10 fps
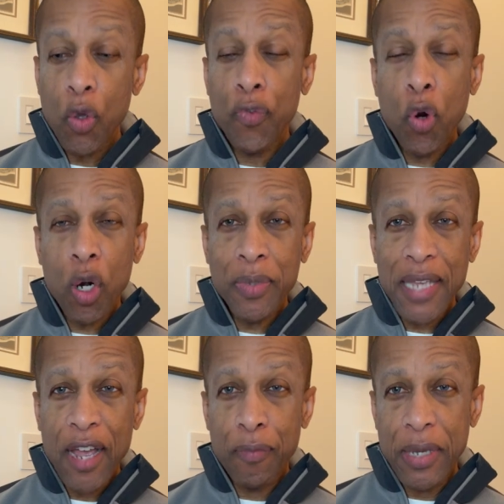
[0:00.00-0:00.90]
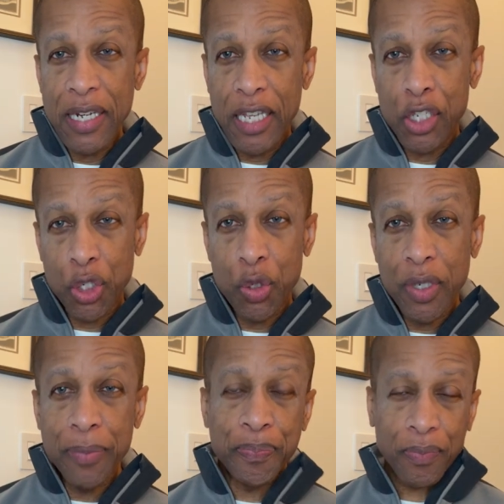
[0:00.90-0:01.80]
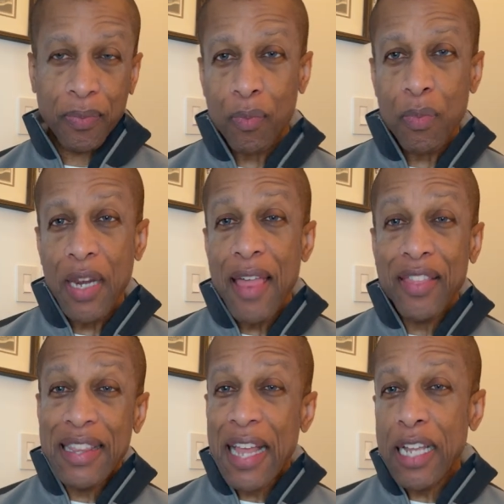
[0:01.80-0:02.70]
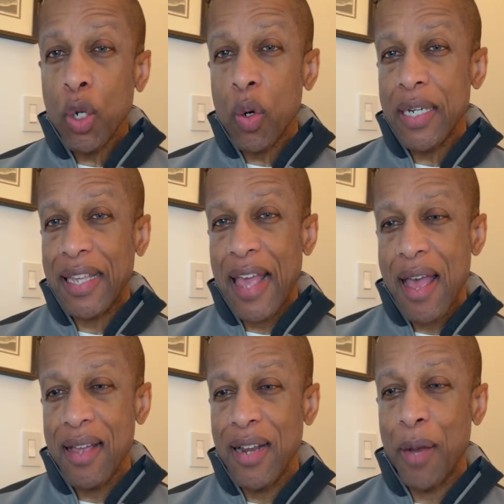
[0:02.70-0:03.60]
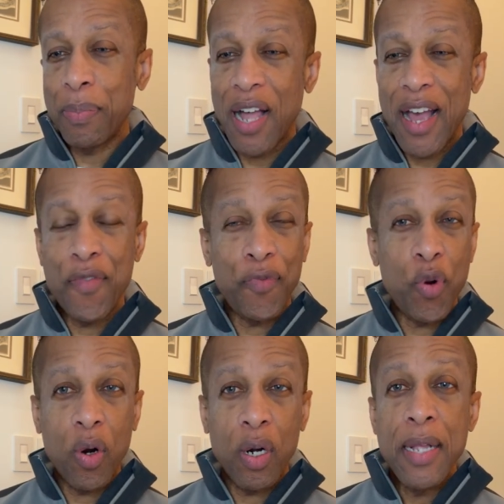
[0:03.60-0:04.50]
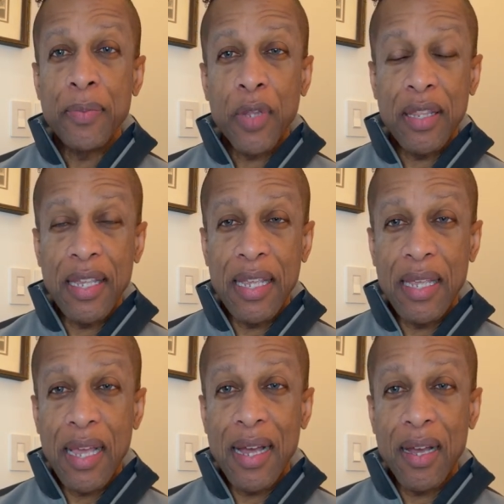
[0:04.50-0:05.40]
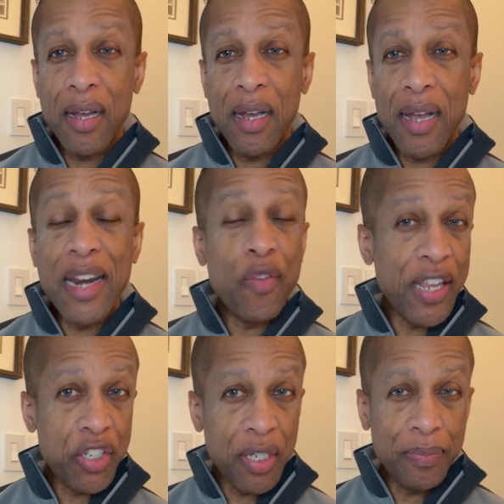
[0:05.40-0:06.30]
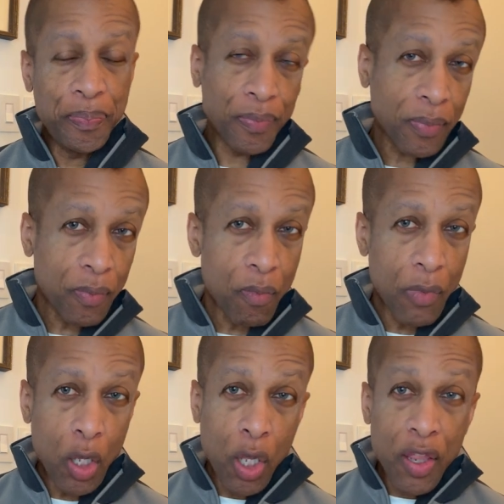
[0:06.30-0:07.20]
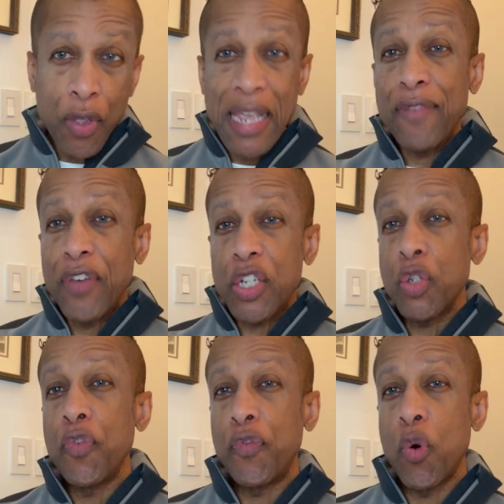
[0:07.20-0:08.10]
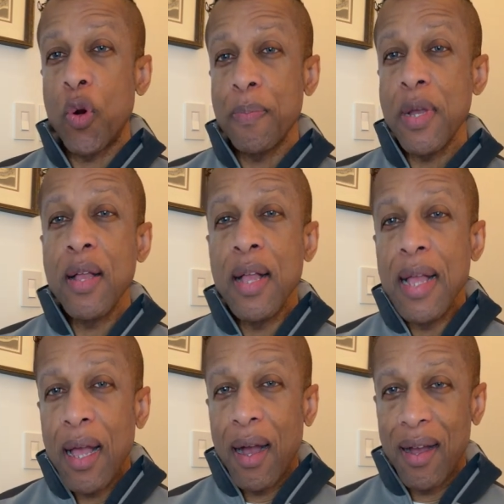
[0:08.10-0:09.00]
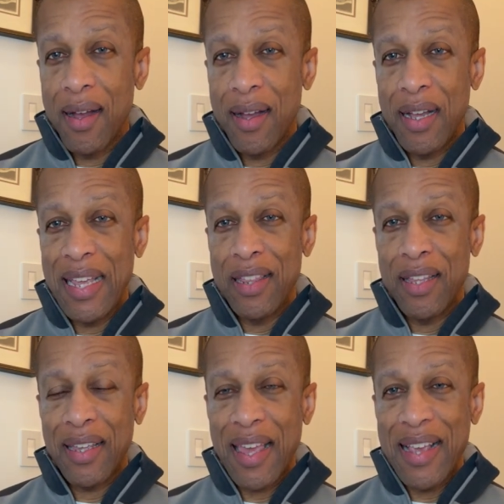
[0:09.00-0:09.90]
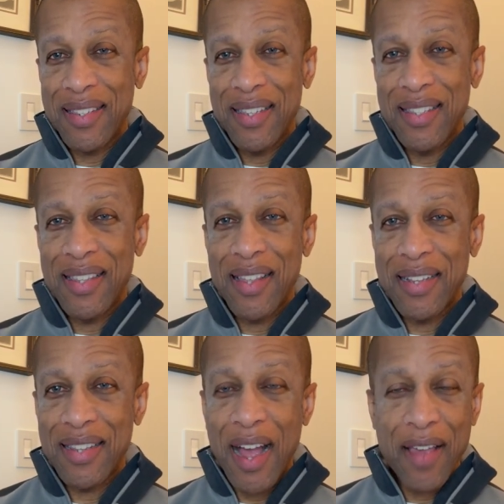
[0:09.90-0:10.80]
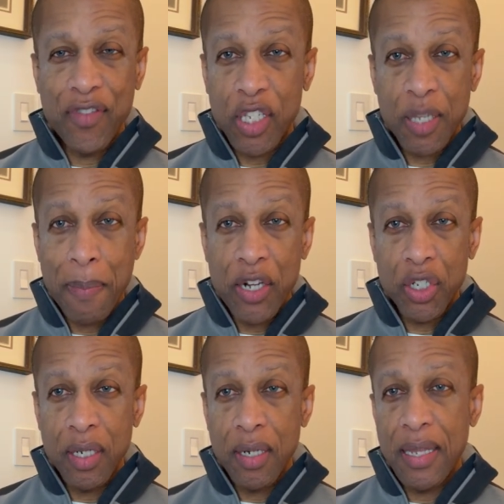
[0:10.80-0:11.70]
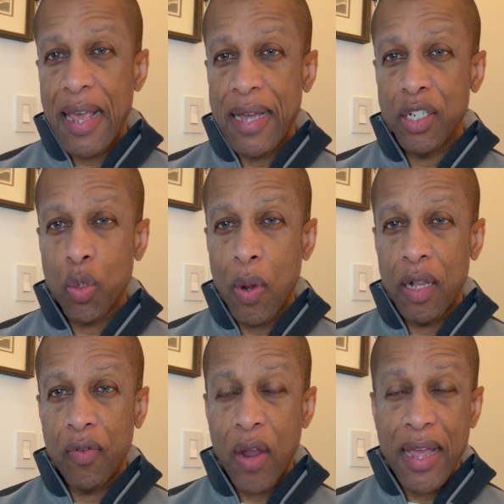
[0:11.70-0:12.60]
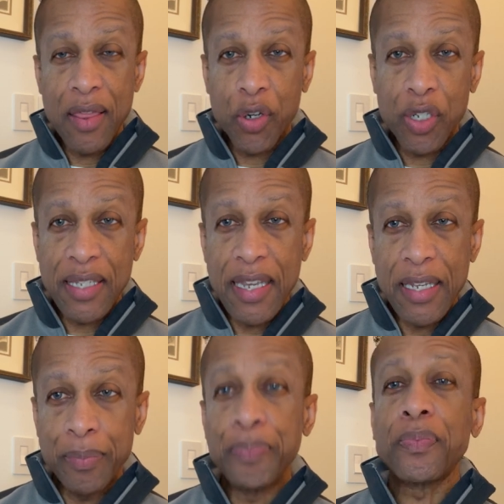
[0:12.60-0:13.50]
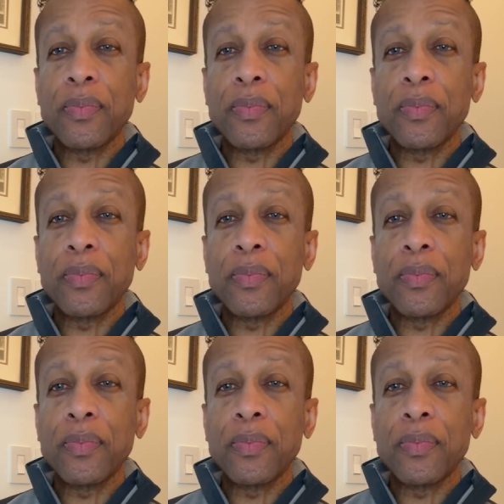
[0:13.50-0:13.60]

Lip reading: forms have been issued, the landlord can apply for an eviction. The eviction form, in the cases that I just mentioned, the N12 or N13,